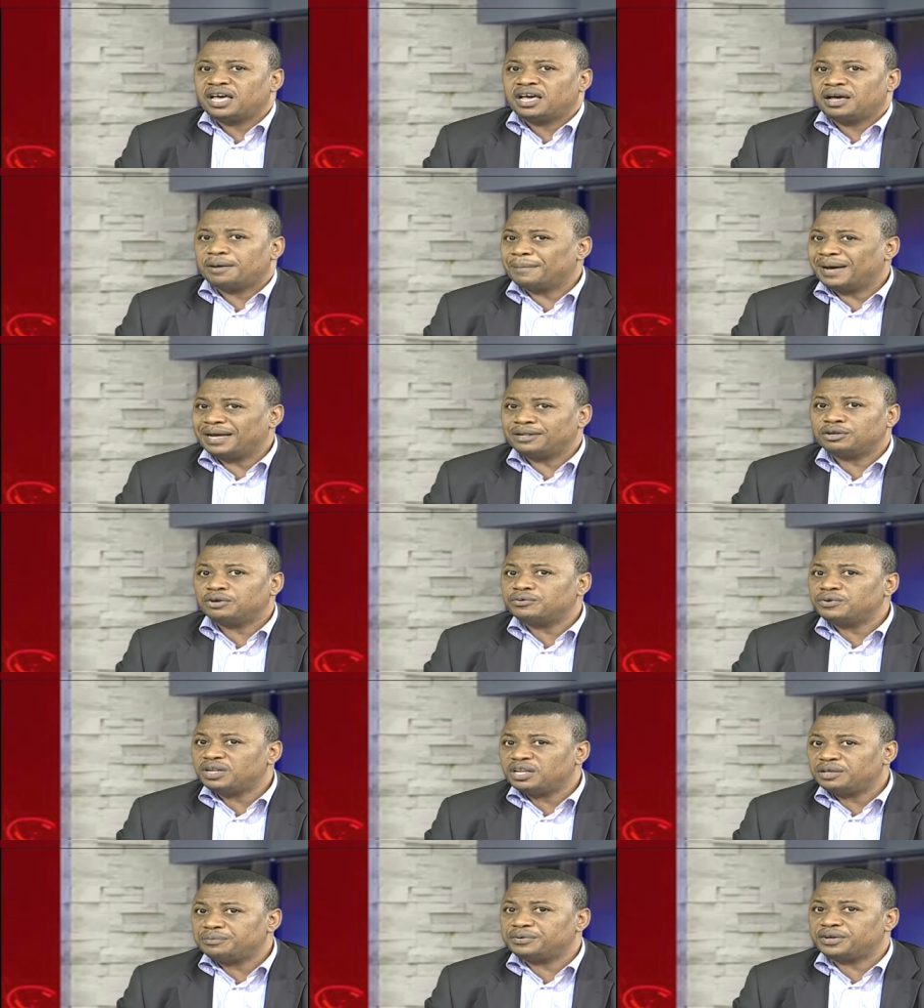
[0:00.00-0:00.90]
might not
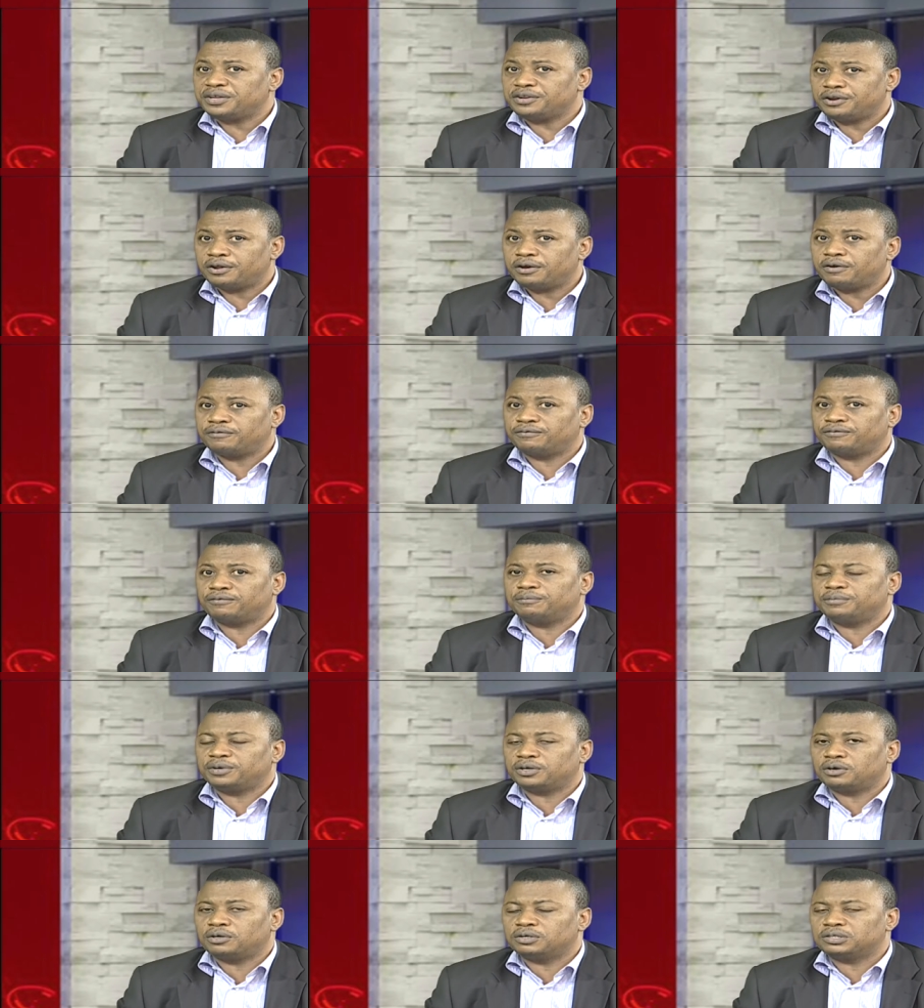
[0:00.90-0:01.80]
really be enough
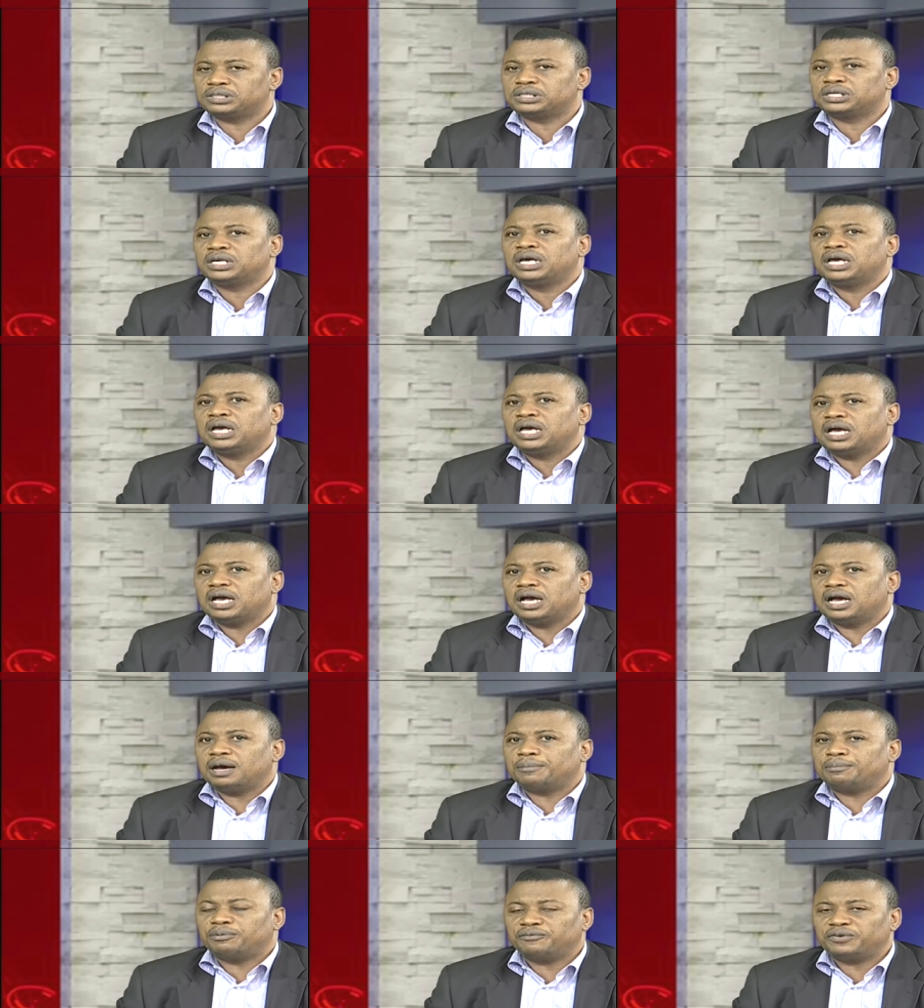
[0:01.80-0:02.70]
because
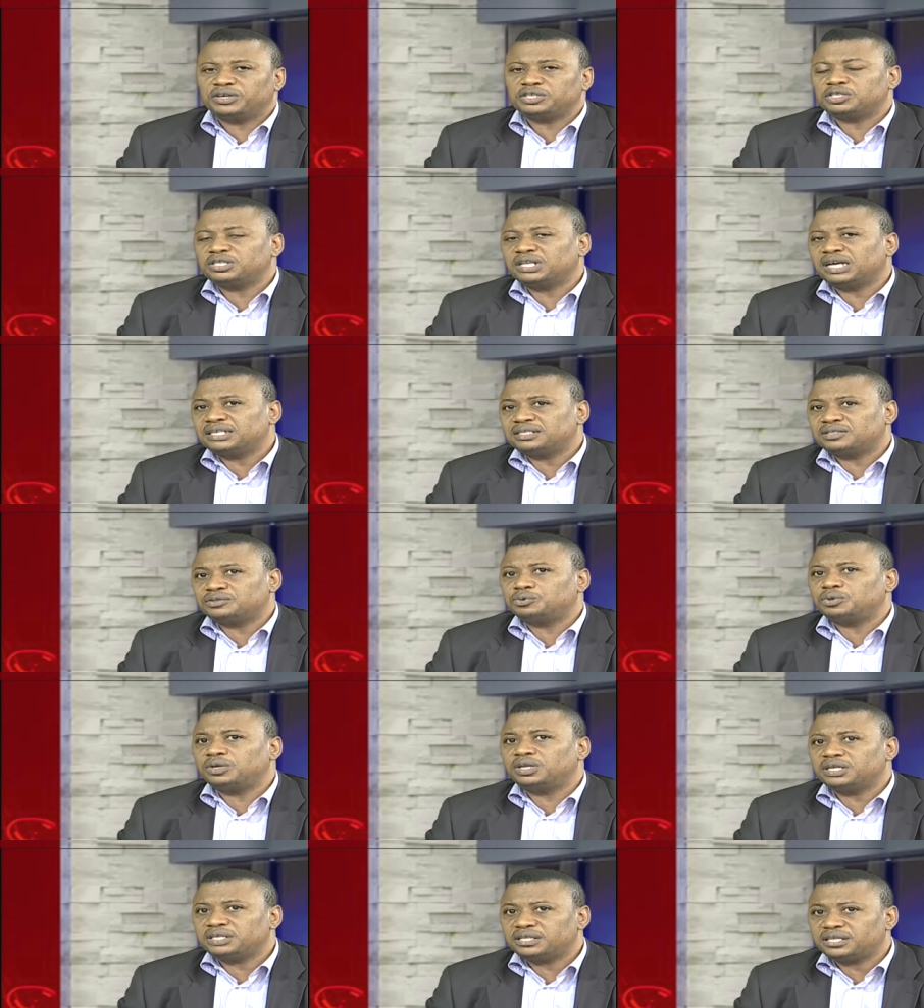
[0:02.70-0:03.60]
uh, professionals
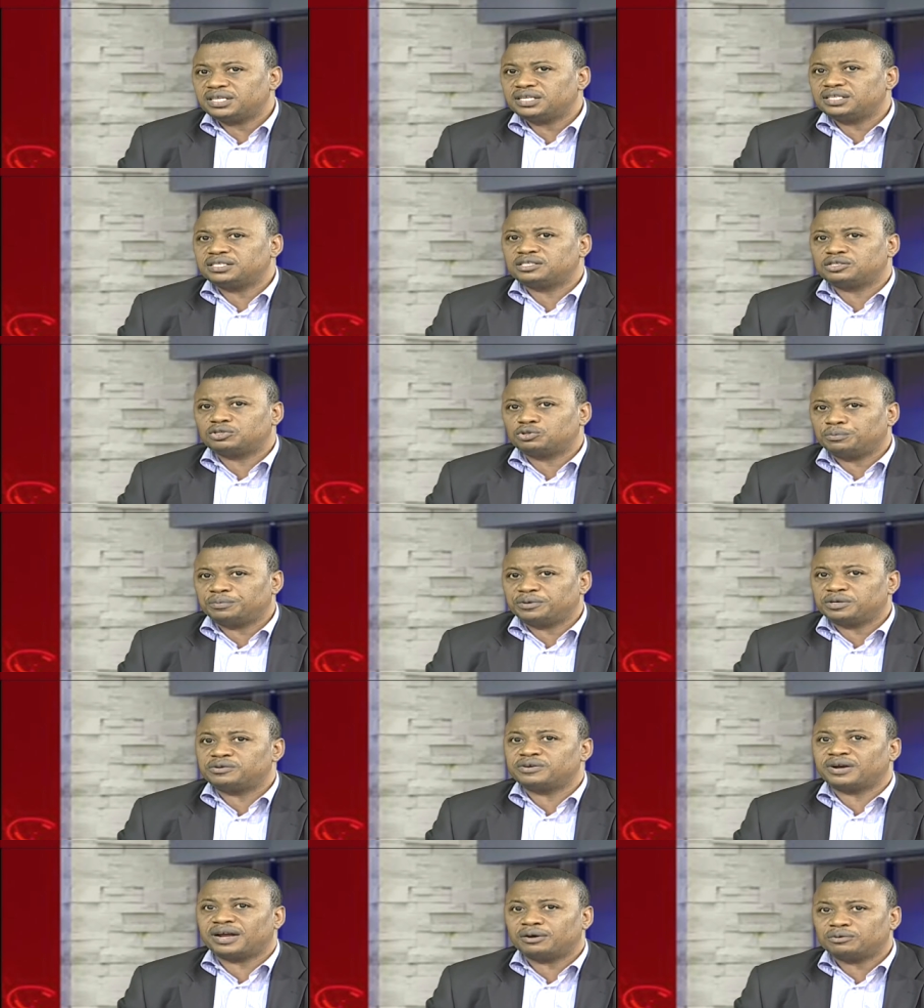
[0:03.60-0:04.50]
really need to be
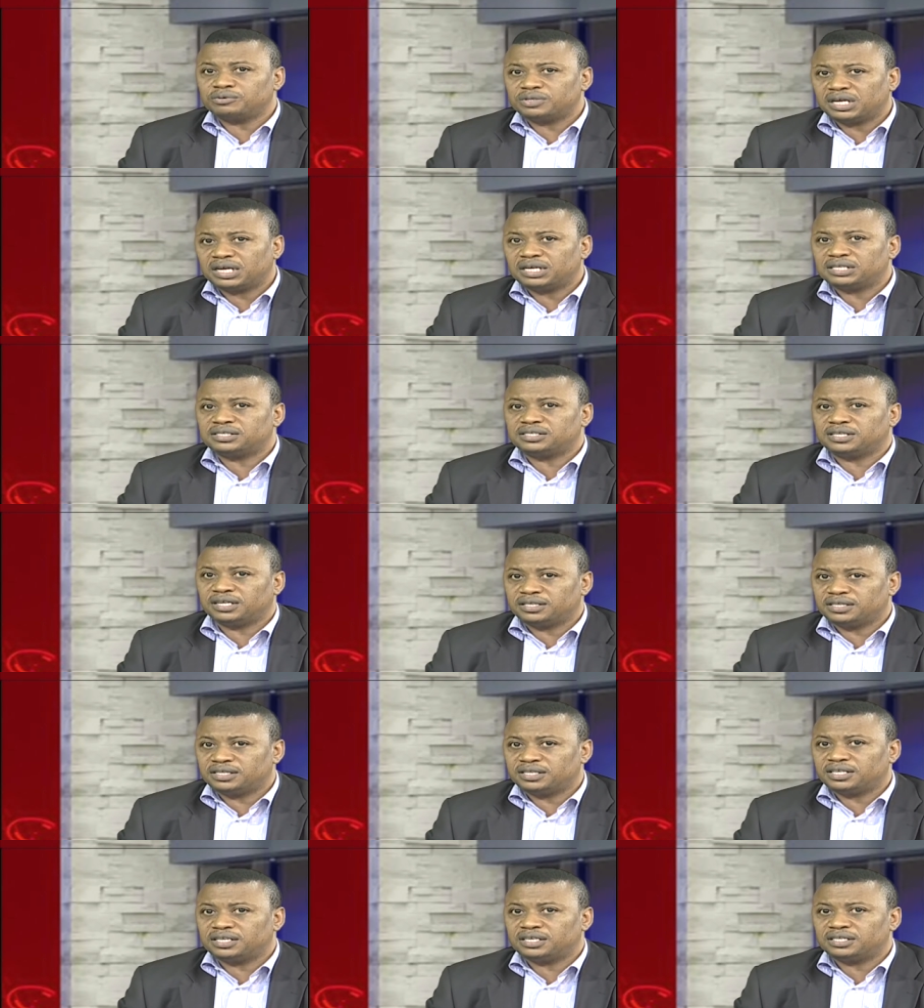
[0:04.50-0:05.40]
grounded, they
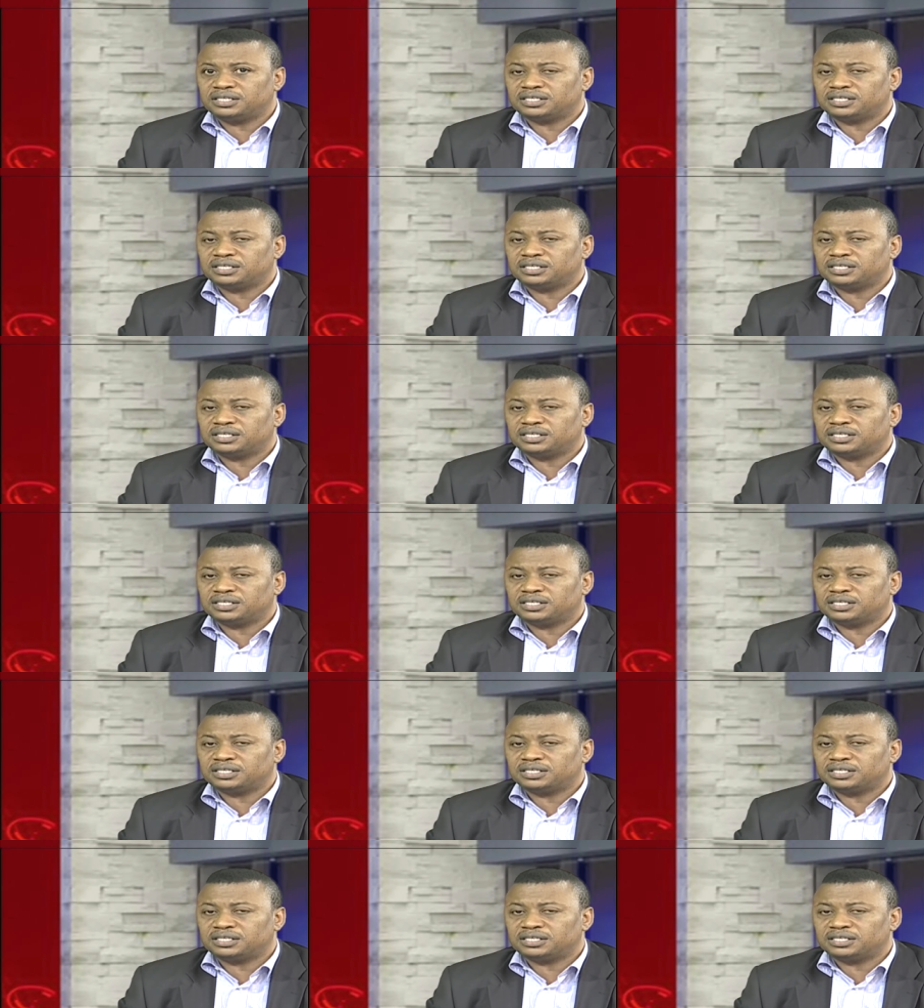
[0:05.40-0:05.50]
need